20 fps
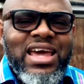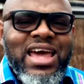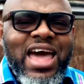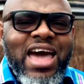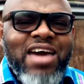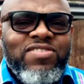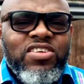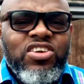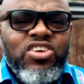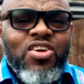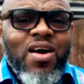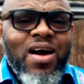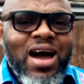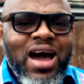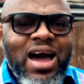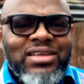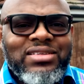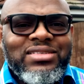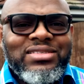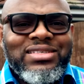having your
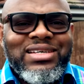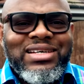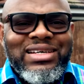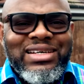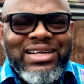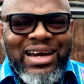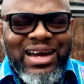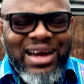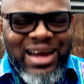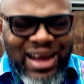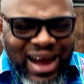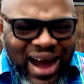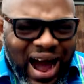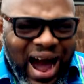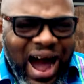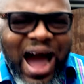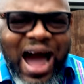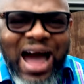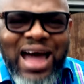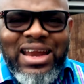heart
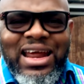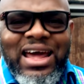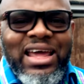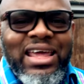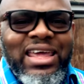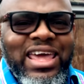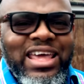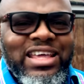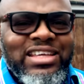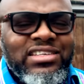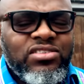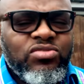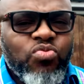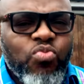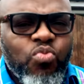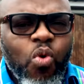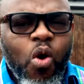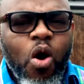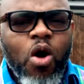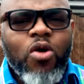guard against
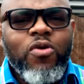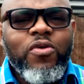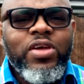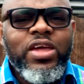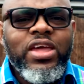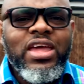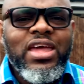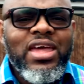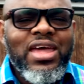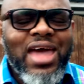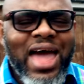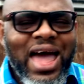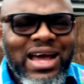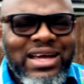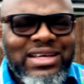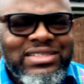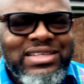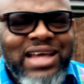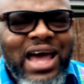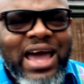worry,
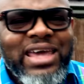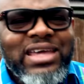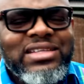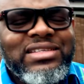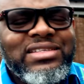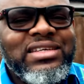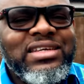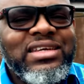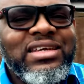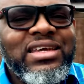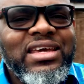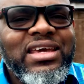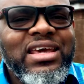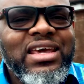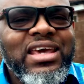anxiety,